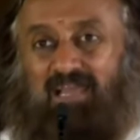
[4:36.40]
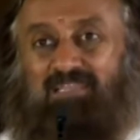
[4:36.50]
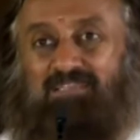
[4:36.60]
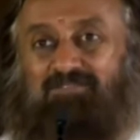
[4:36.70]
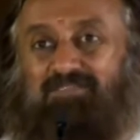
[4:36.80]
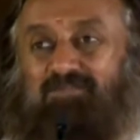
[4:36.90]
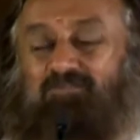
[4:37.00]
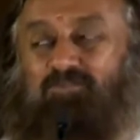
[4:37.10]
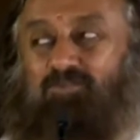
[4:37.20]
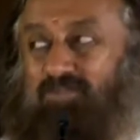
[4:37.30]
And it was a
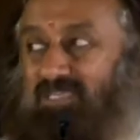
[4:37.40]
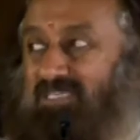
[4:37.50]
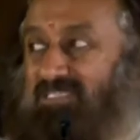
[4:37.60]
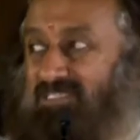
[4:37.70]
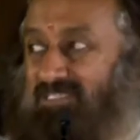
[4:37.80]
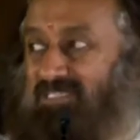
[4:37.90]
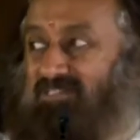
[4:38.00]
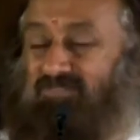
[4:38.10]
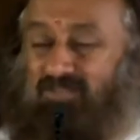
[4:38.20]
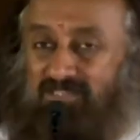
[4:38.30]
moving incident.
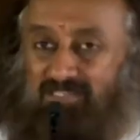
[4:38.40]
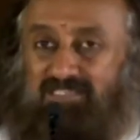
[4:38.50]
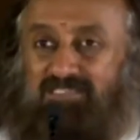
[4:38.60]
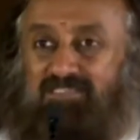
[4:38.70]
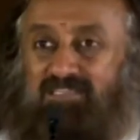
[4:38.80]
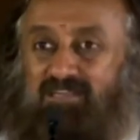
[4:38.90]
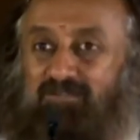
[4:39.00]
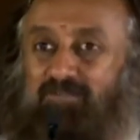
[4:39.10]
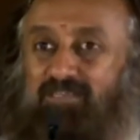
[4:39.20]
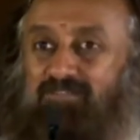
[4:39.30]
For this, the
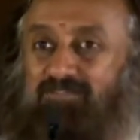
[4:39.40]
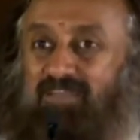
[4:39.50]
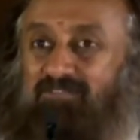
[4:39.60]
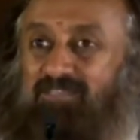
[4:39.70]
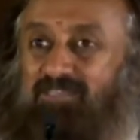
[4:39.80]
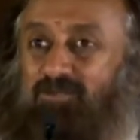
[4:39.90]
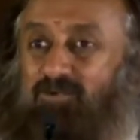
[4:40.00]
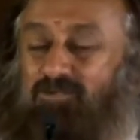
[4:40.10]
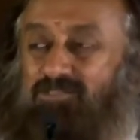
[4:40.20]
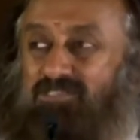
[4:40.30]
government of Ivory
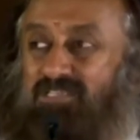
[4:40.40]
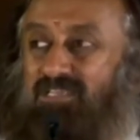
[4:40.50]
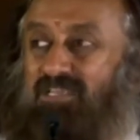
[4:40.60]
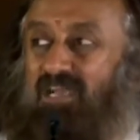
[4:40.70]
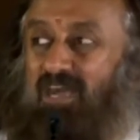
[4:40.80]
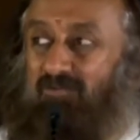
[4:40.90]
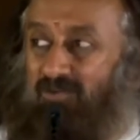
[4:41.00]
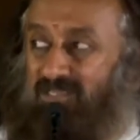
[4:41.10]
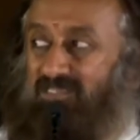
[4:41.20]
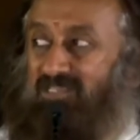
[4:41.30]
Coast
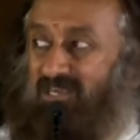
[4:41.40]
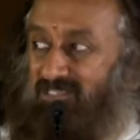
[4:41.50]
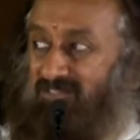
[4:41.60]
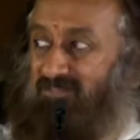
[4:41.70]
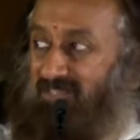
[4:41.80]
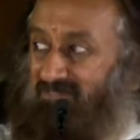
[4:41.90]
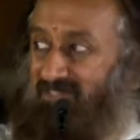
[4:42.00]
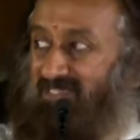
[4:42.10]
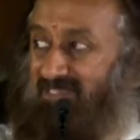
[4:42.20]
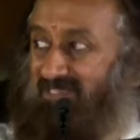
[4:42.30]
awarded Art of
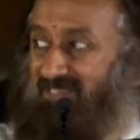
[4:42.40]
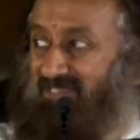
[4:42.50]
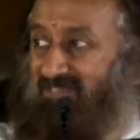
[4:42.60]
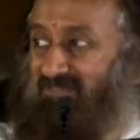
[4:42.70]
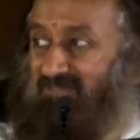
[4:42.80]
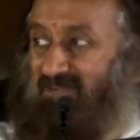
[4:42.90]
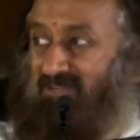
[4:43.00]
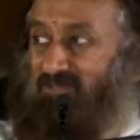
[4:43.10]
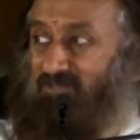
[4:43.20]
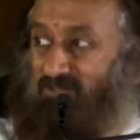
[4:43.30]
Living
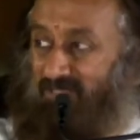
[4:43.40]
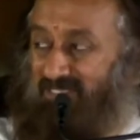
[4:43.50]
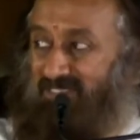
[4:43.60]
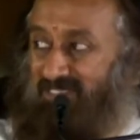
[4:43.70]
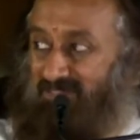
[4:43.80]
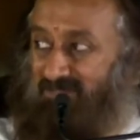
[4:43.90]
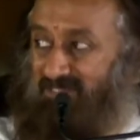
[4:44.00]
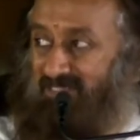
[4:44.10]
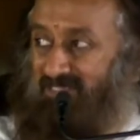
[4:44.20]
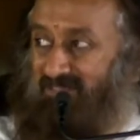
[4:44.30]
for doing this
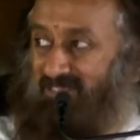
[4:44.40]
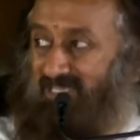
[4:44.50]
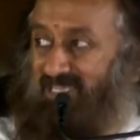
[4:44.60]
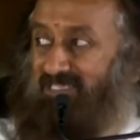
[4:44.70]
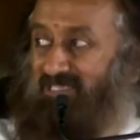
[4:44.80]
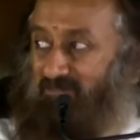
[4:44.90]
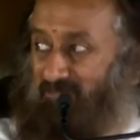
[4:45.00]
work and creating